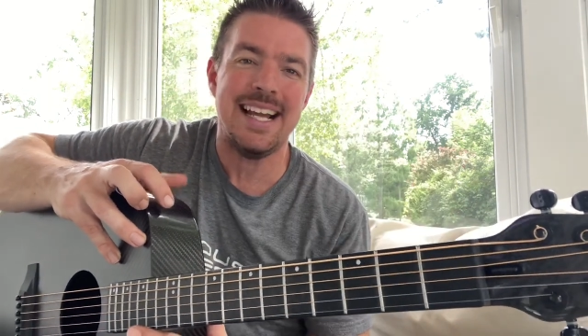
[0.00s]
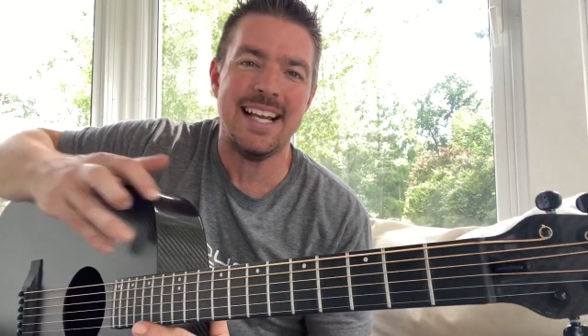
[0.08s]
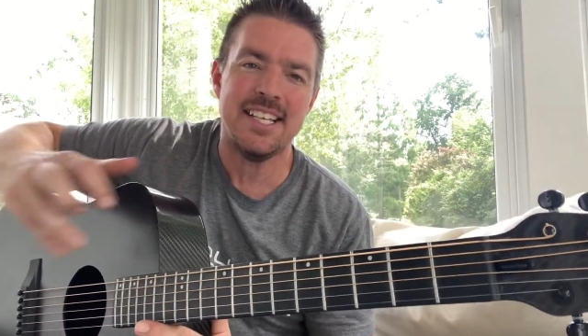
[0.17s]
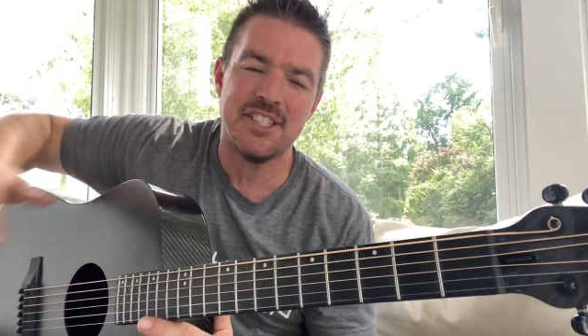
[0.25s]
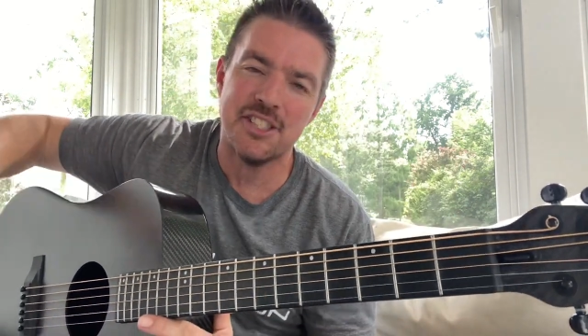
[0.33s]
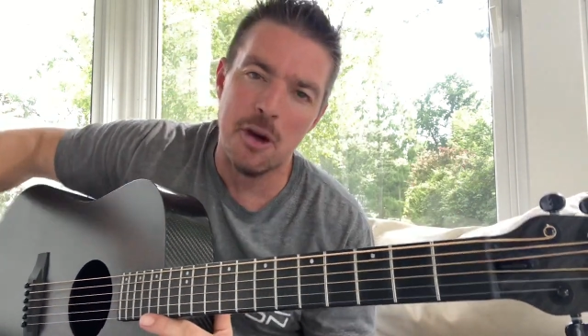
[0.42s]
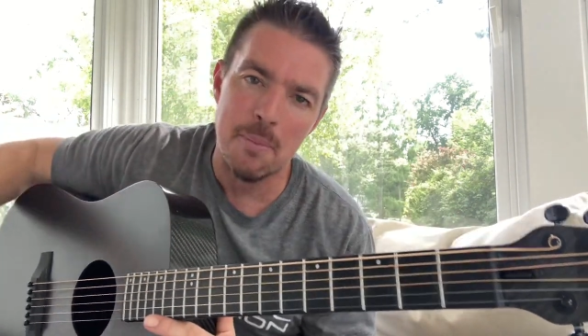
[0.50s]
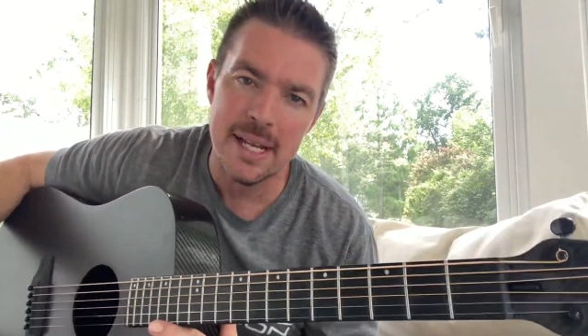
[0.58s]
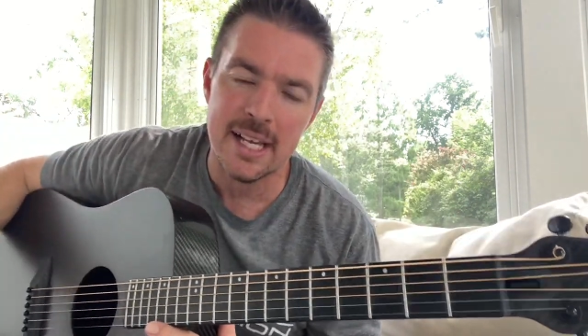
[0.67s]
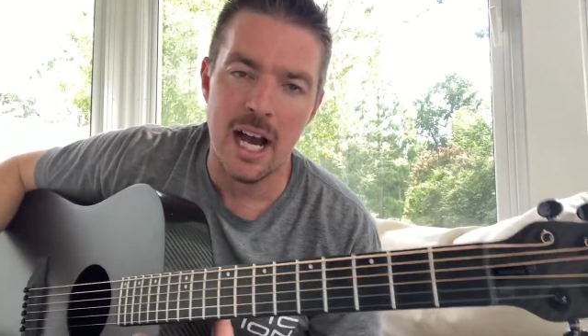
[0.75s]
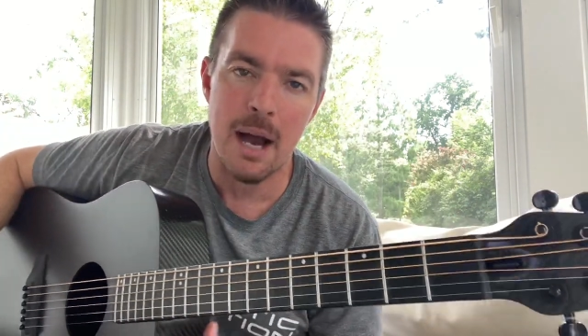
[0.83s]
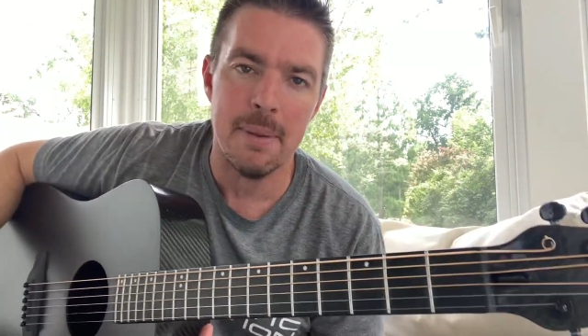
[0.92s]
I get so many
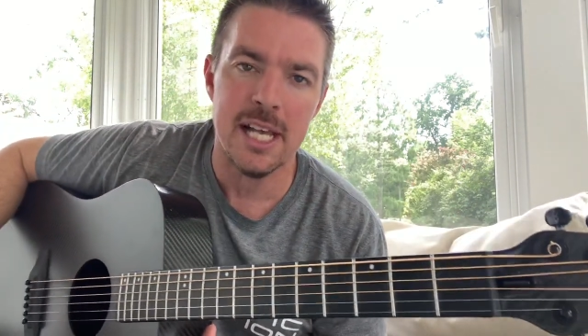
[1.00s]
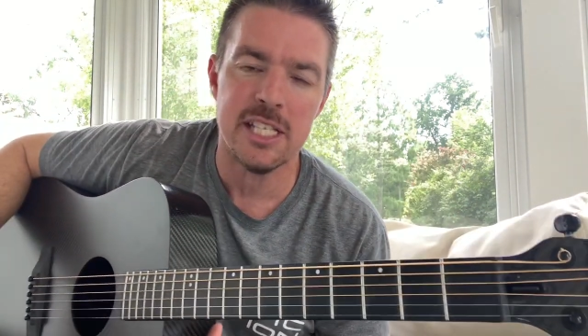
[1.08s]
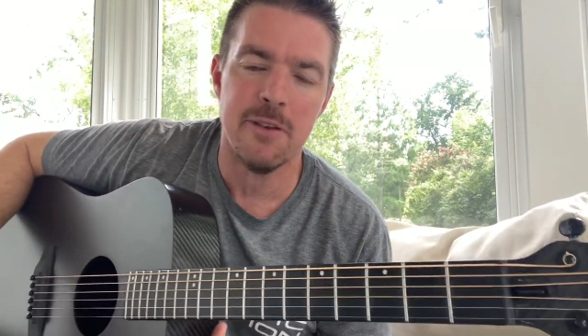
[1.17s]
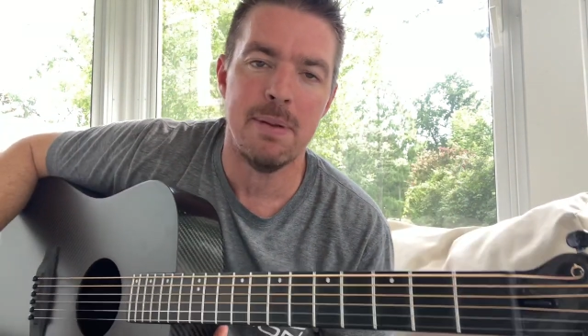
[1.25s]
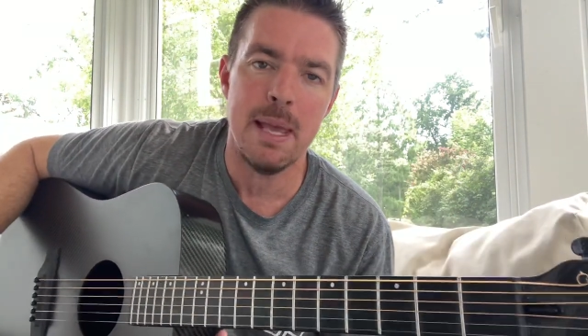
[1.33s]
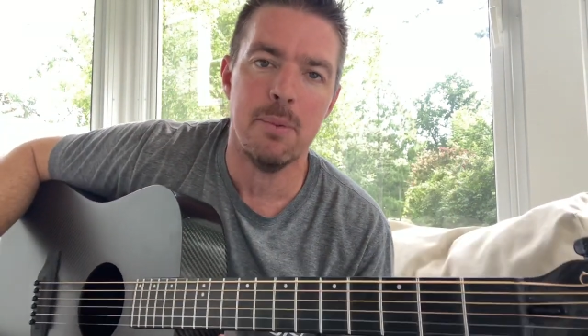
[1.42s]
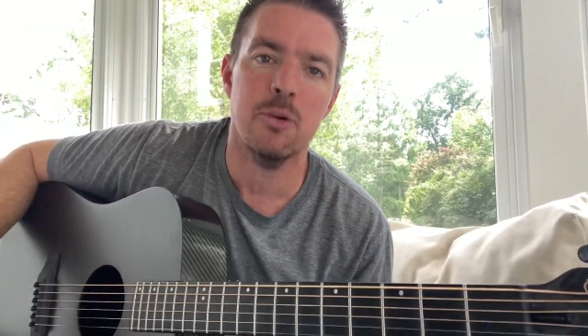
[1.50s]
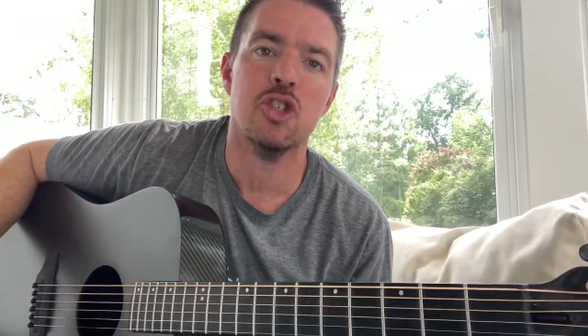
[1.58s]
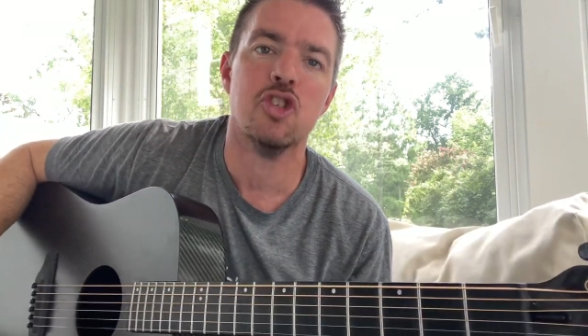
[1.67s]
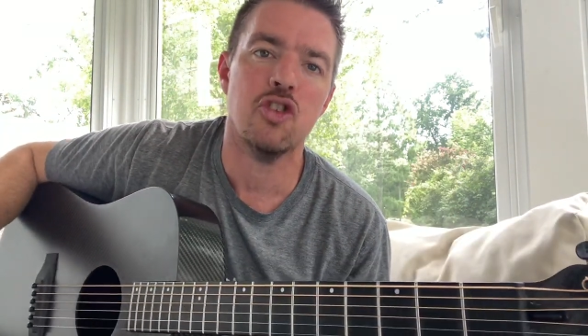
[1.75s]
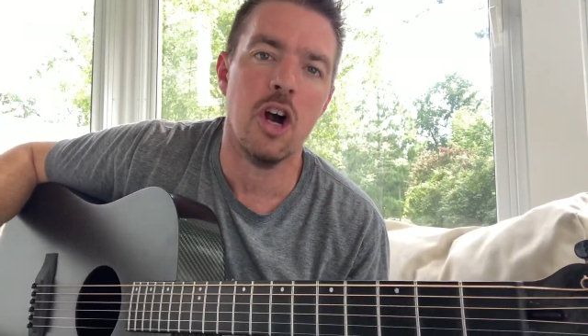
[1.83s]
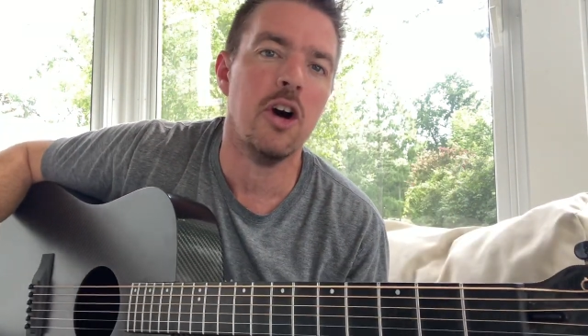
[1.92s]
comments of people
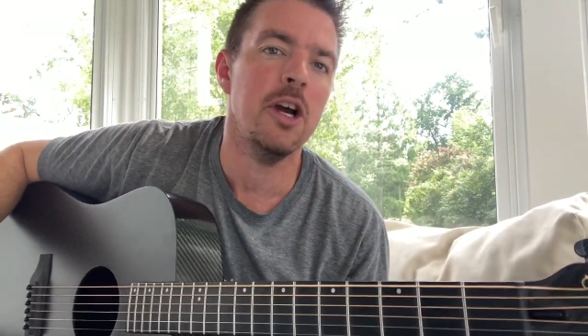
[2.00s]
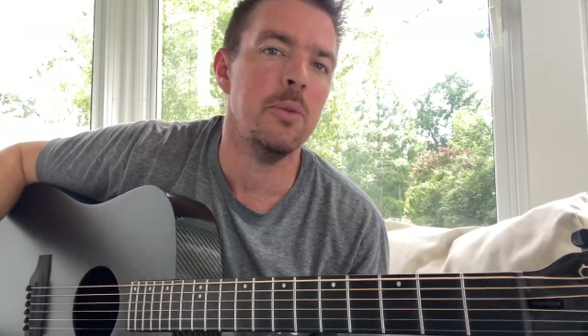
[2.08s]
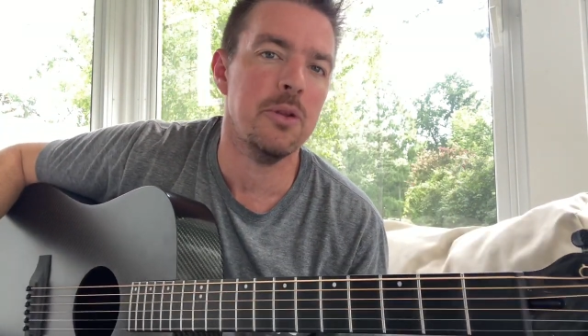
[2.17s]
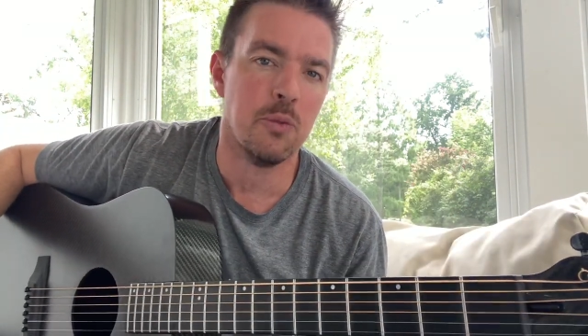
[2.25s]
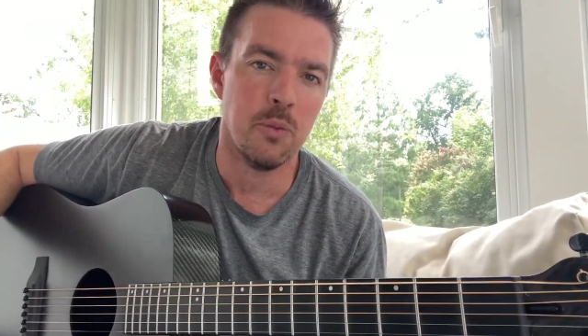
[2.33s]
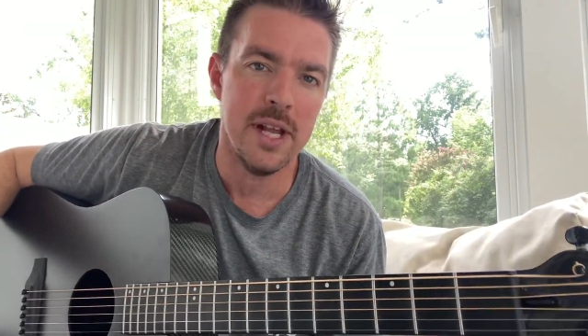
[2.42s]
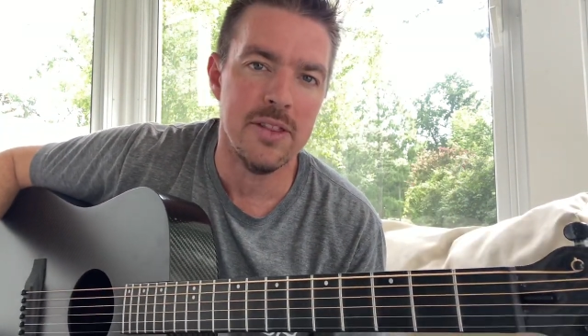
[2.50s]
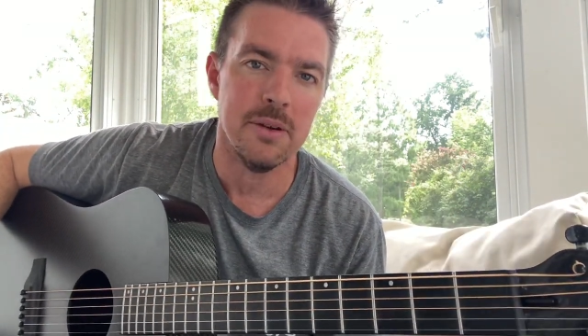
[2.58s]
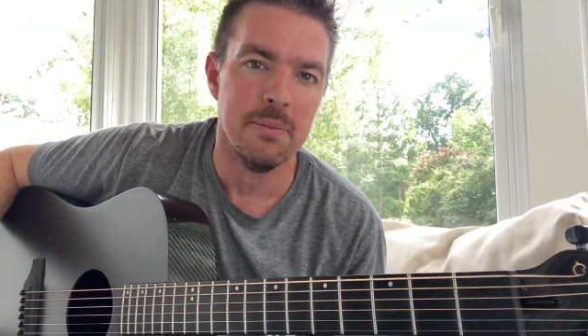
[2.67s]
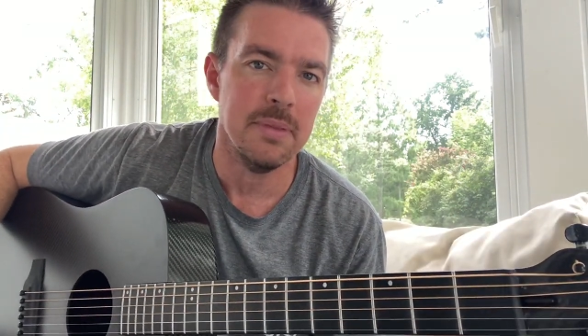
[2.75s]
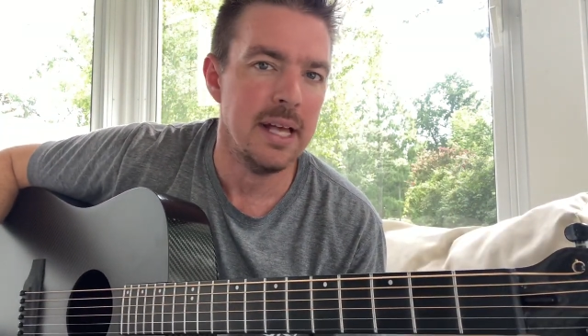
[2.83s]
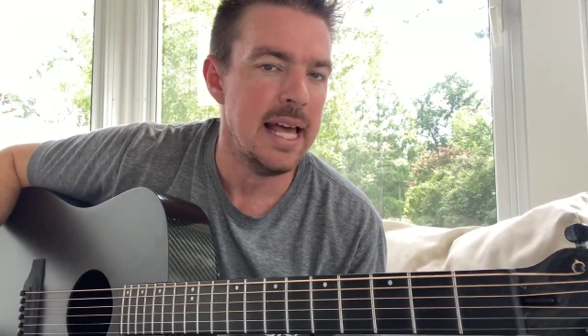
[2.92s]
struggling with
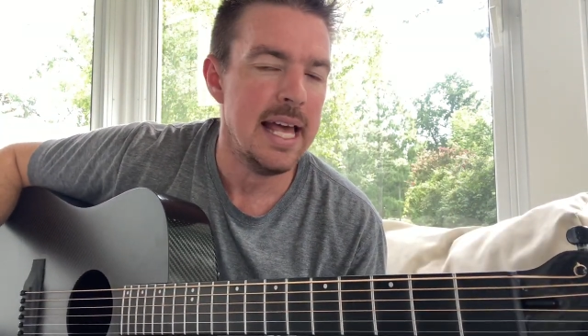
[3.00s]
rhythm.